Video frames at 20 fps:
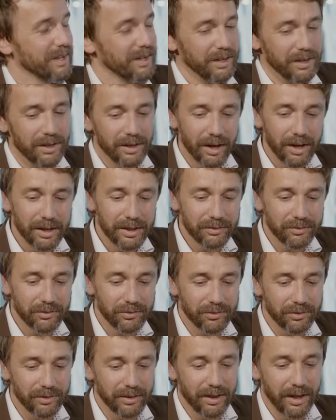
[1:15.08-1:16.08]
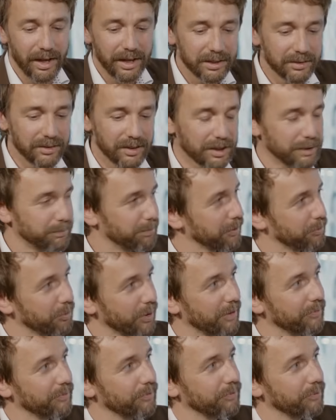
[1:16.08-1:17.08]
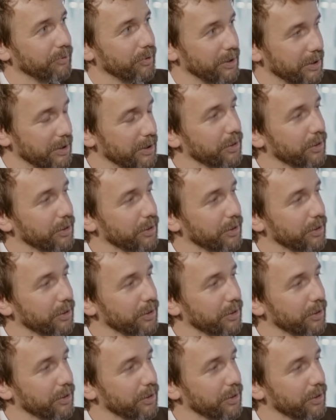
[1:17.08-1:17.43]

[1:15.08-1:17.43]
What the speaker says: No, it's hectic, but we have really